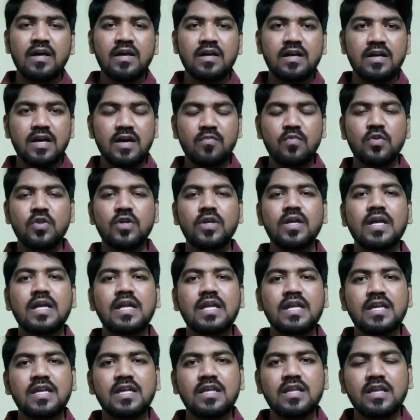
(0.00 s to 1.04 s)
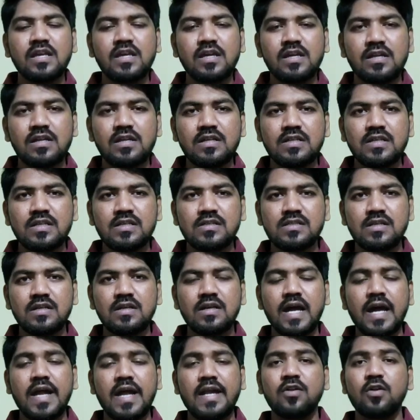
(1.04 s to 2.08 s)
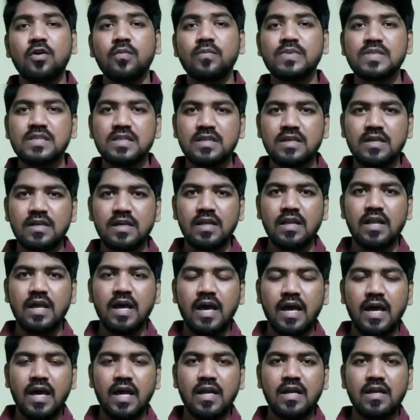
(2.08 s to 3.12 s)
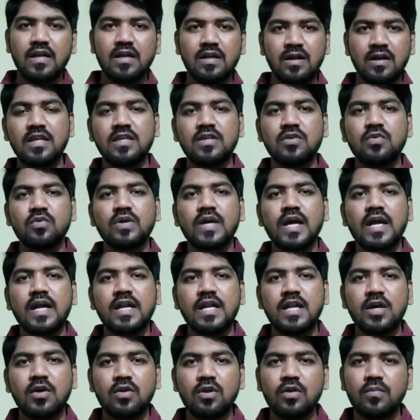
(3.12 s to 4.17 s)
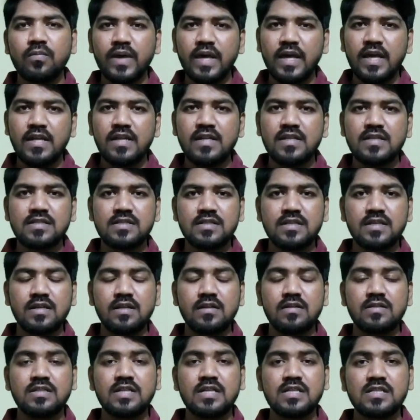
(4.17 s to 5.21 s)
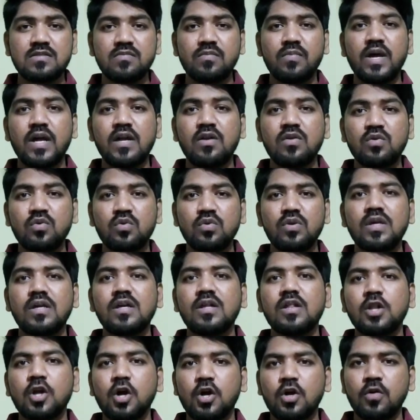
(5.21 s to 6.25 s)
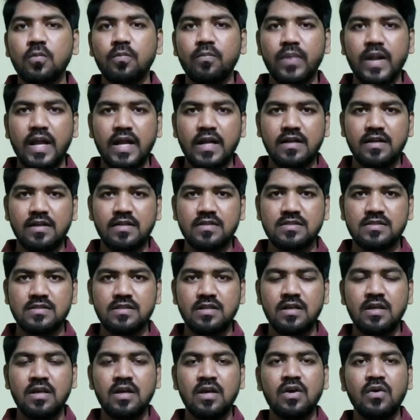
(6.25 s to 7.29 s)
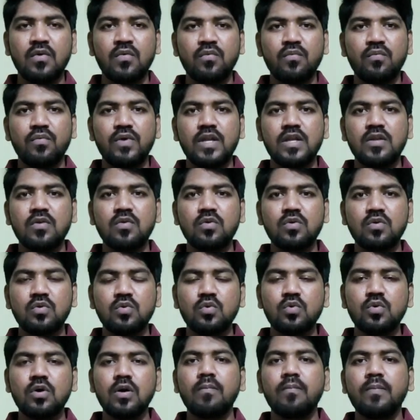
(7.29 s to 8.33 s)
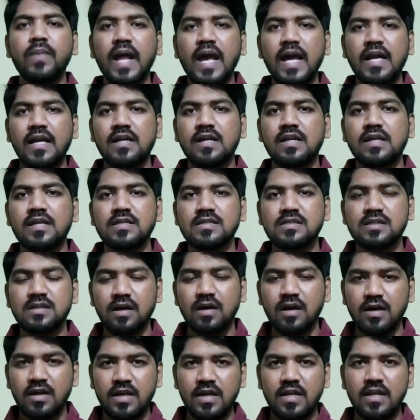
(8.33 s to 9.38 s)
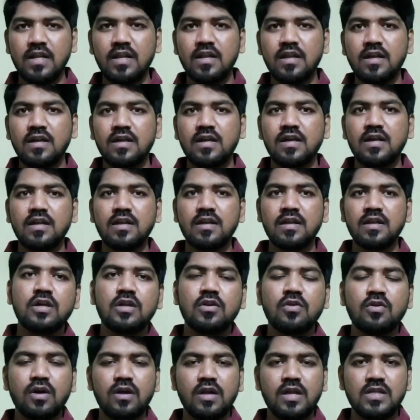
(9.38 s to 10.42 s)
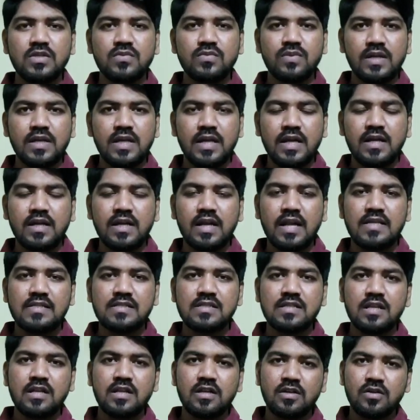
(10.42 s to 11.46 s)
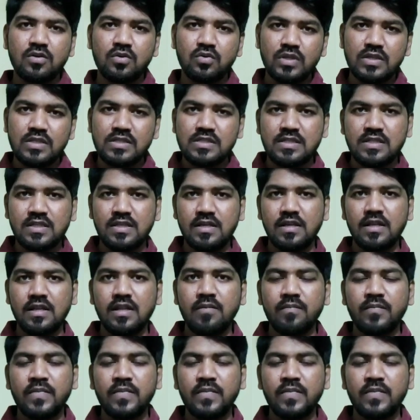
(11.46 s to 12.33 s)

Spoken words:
Communicating in English is a kind of skill, and you can develop any skill just by doing a lot of practice. When you do a practice again and again, the knowledge will get translated into the skill.